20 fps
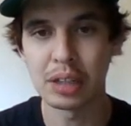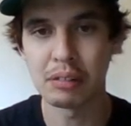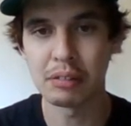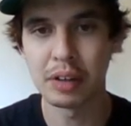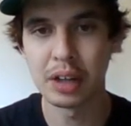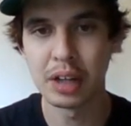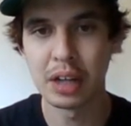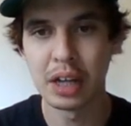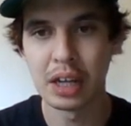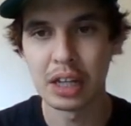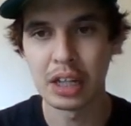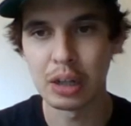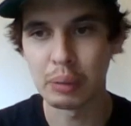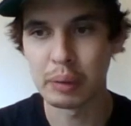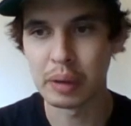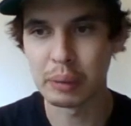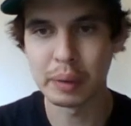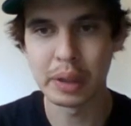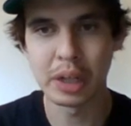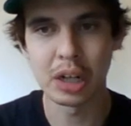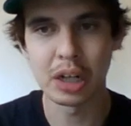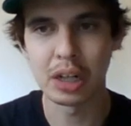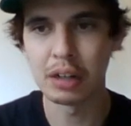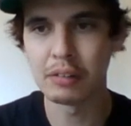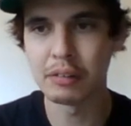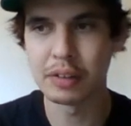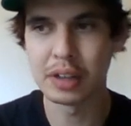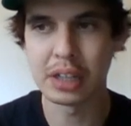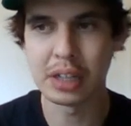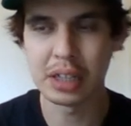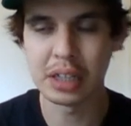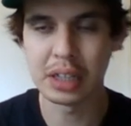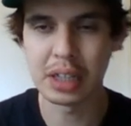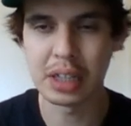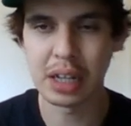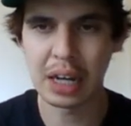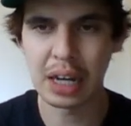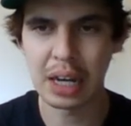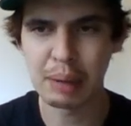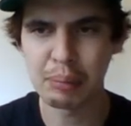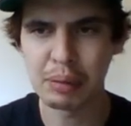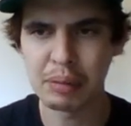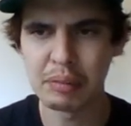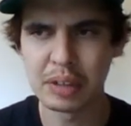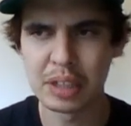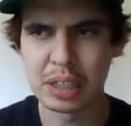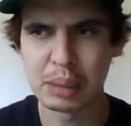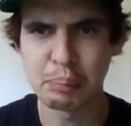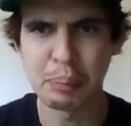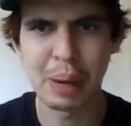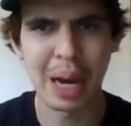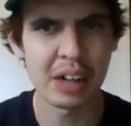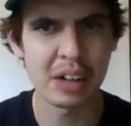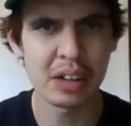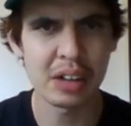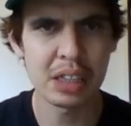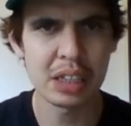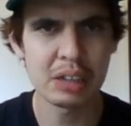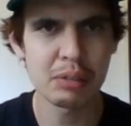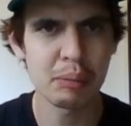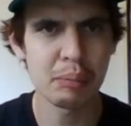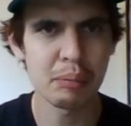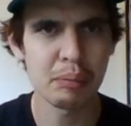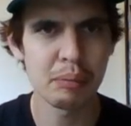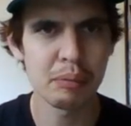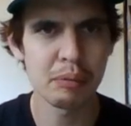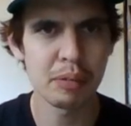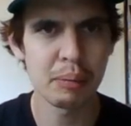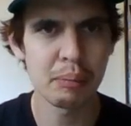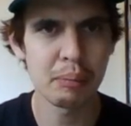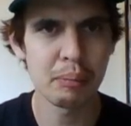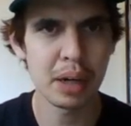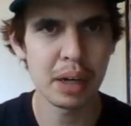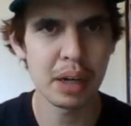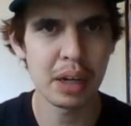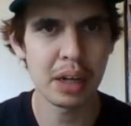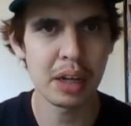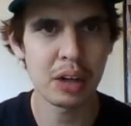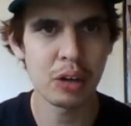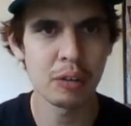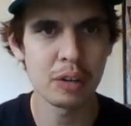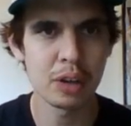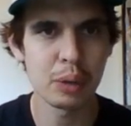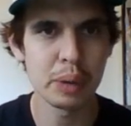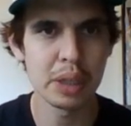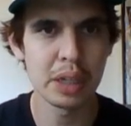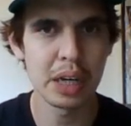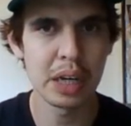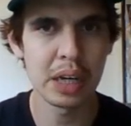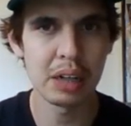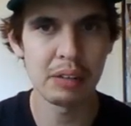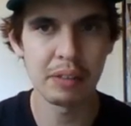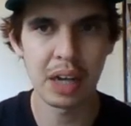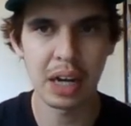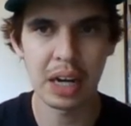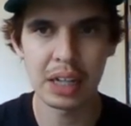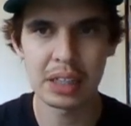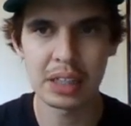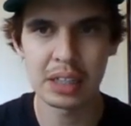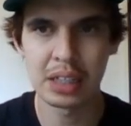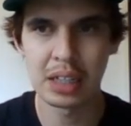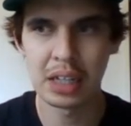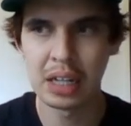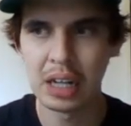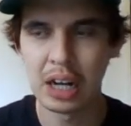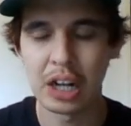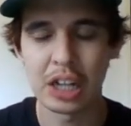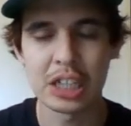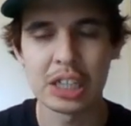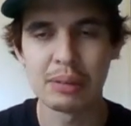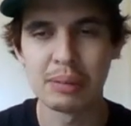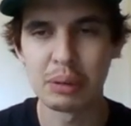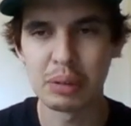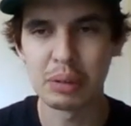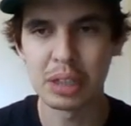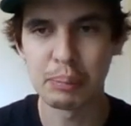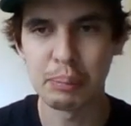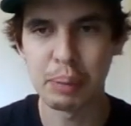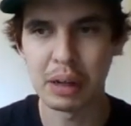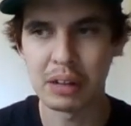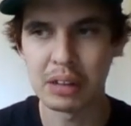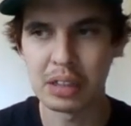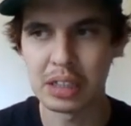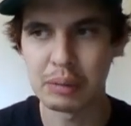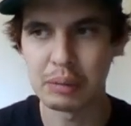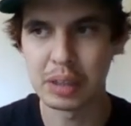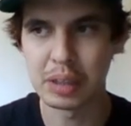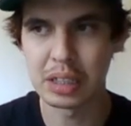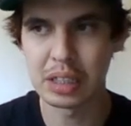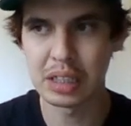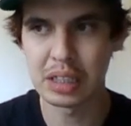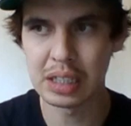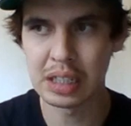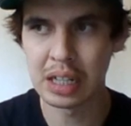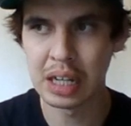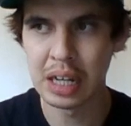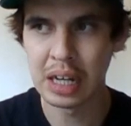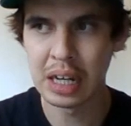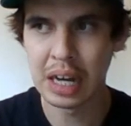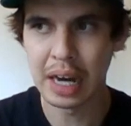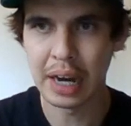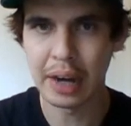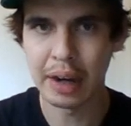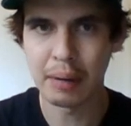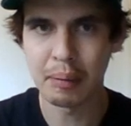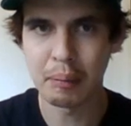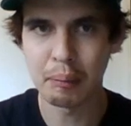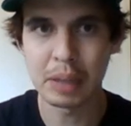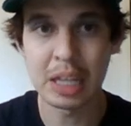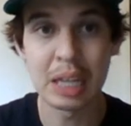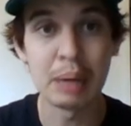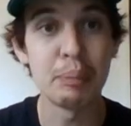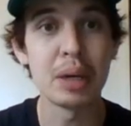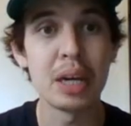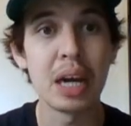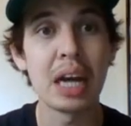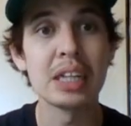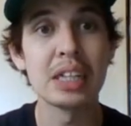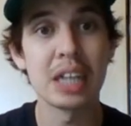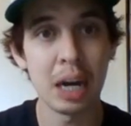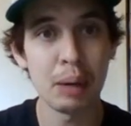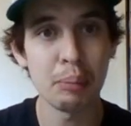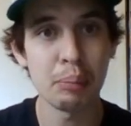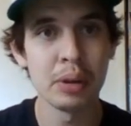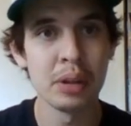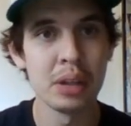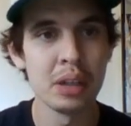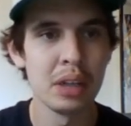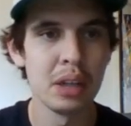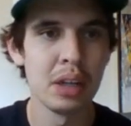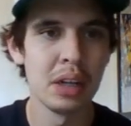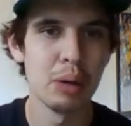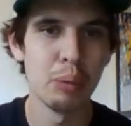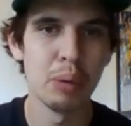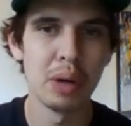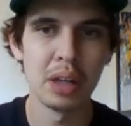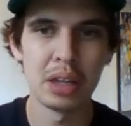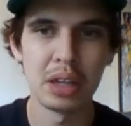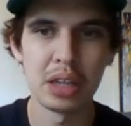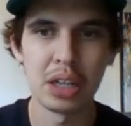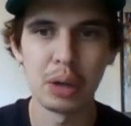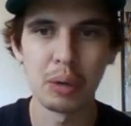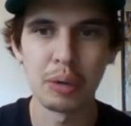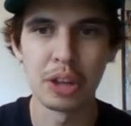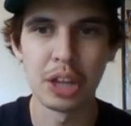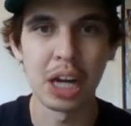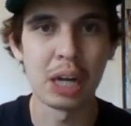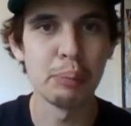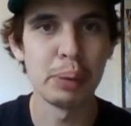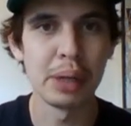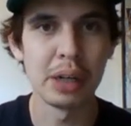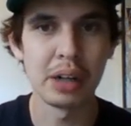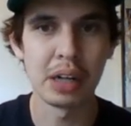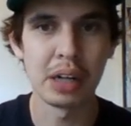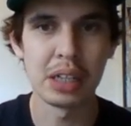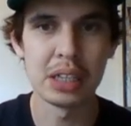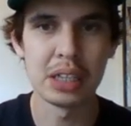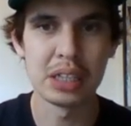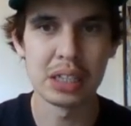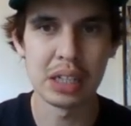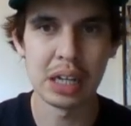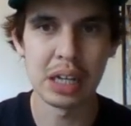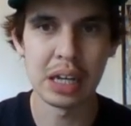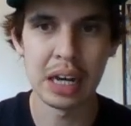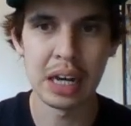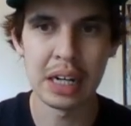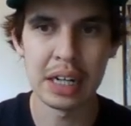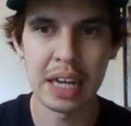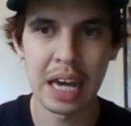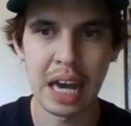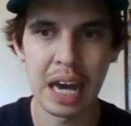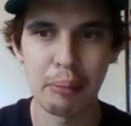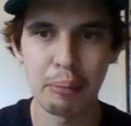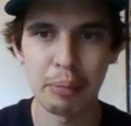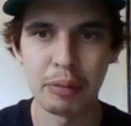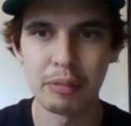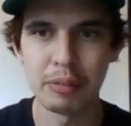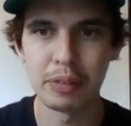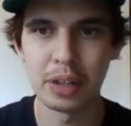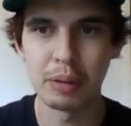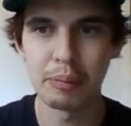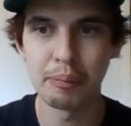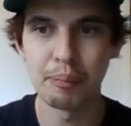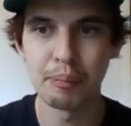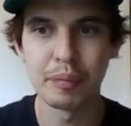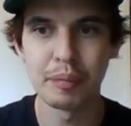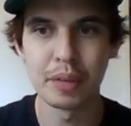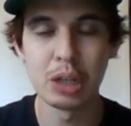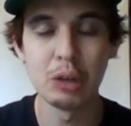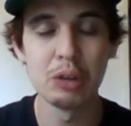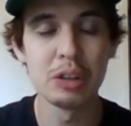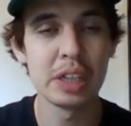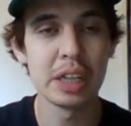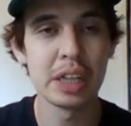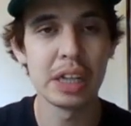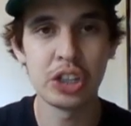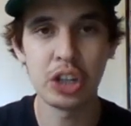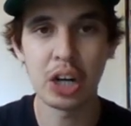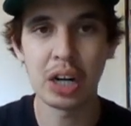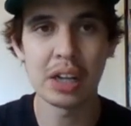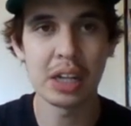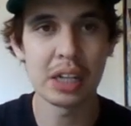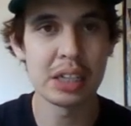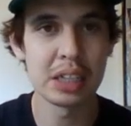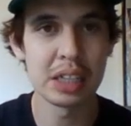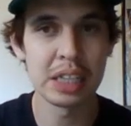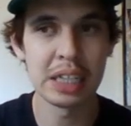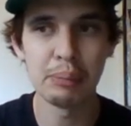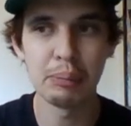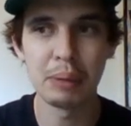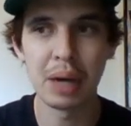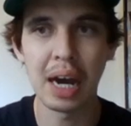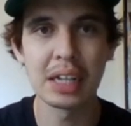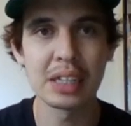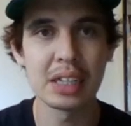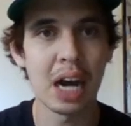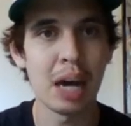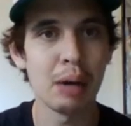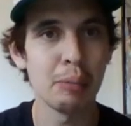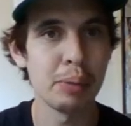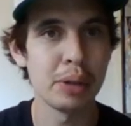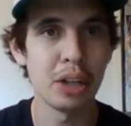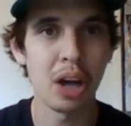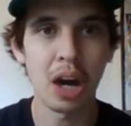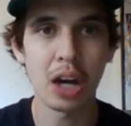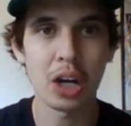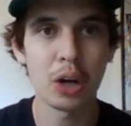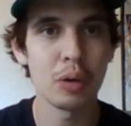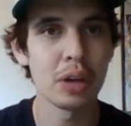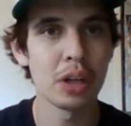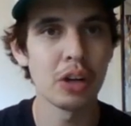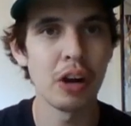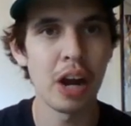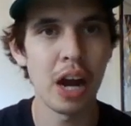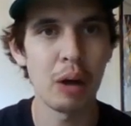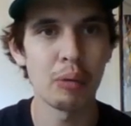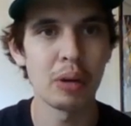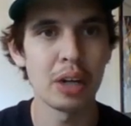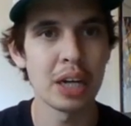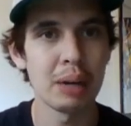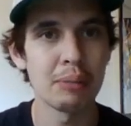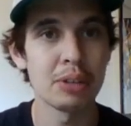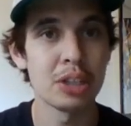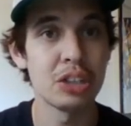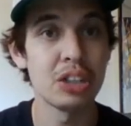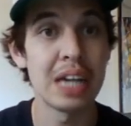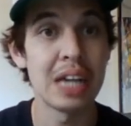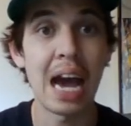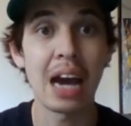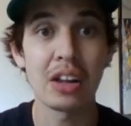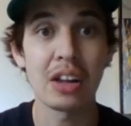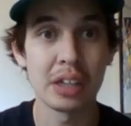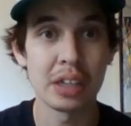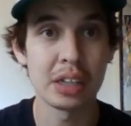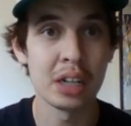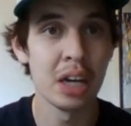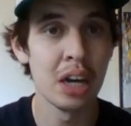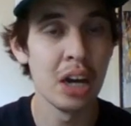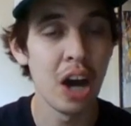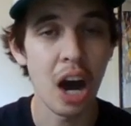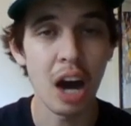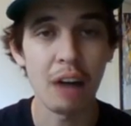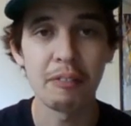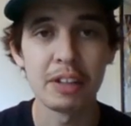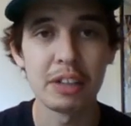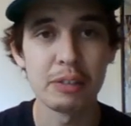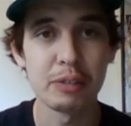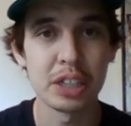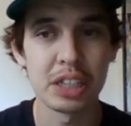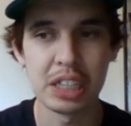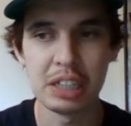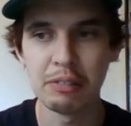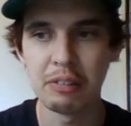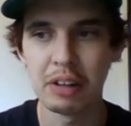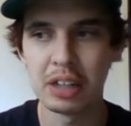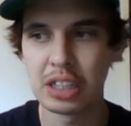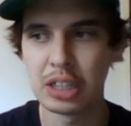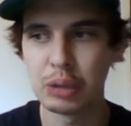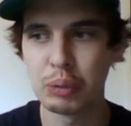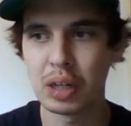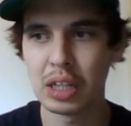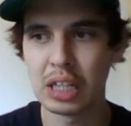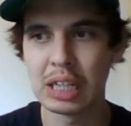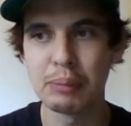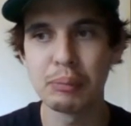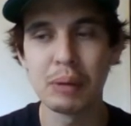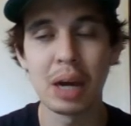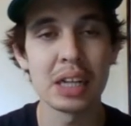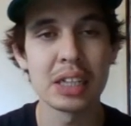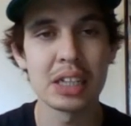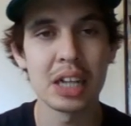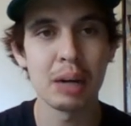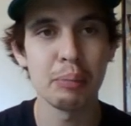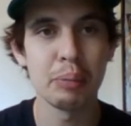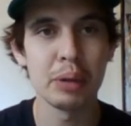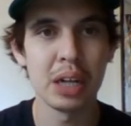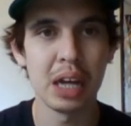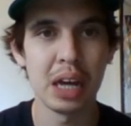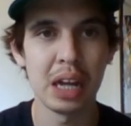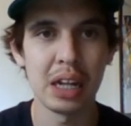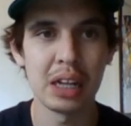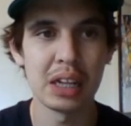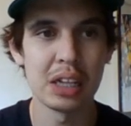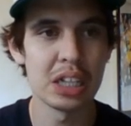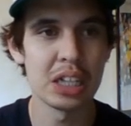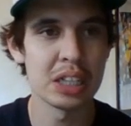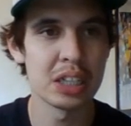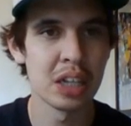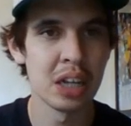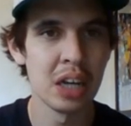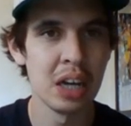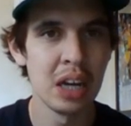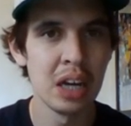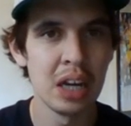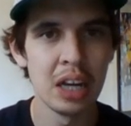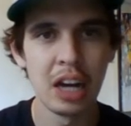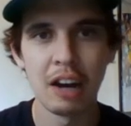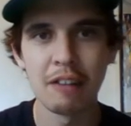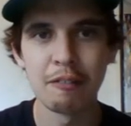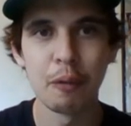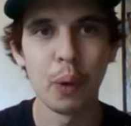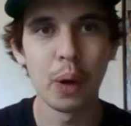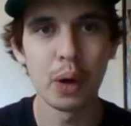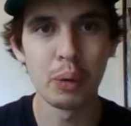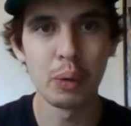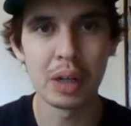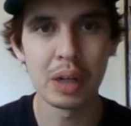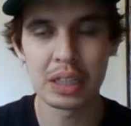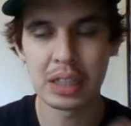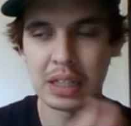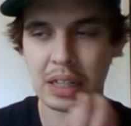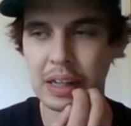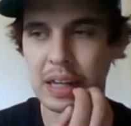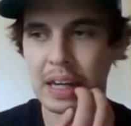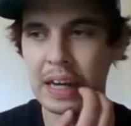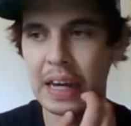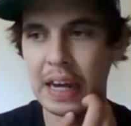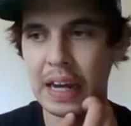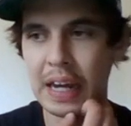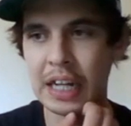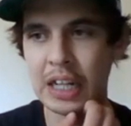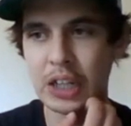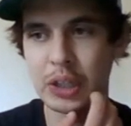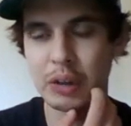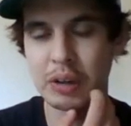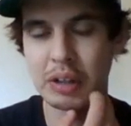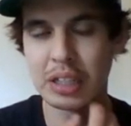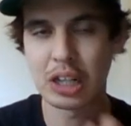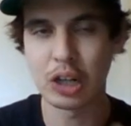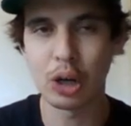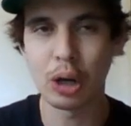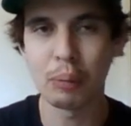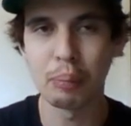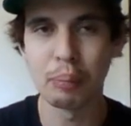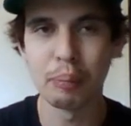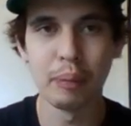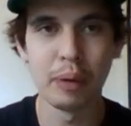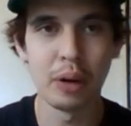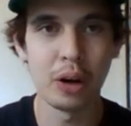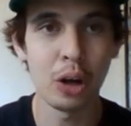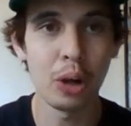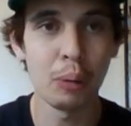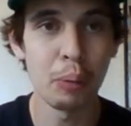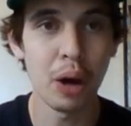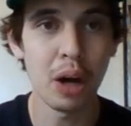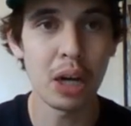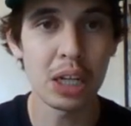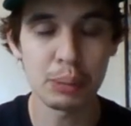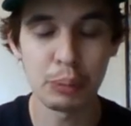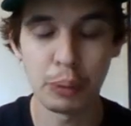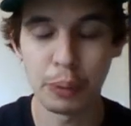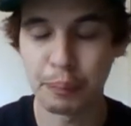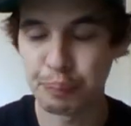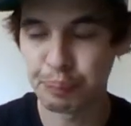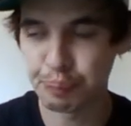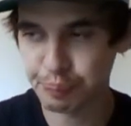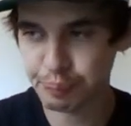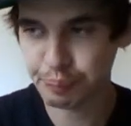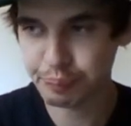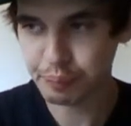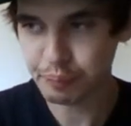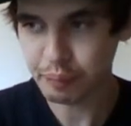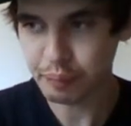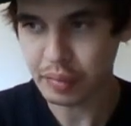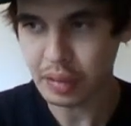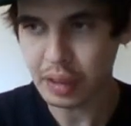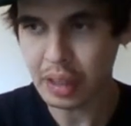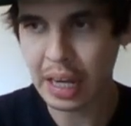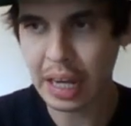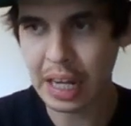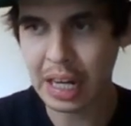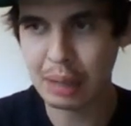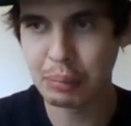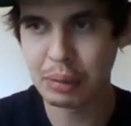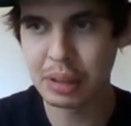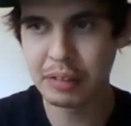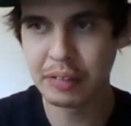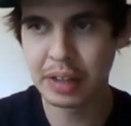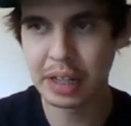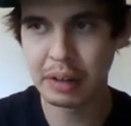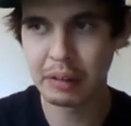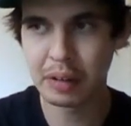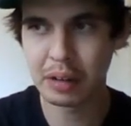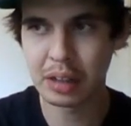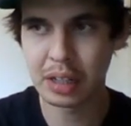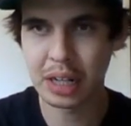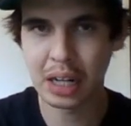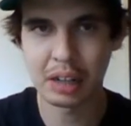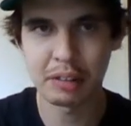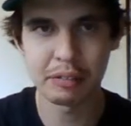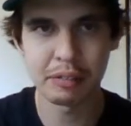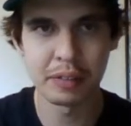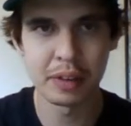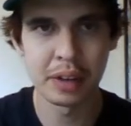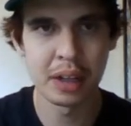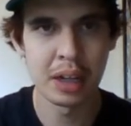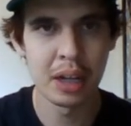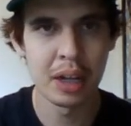Of we heard of the I believe it was the penalties from over the weekend of guys, or excuse me, it wasn't the penalties, it was the keeping guys up with thud periods in camp. Of usually they try to like to keep guys up and not go to the ground when it comes to tackling offense versus defense. You want to keep guys up and just avoid injury risk at all possible. And I believe they were kind of,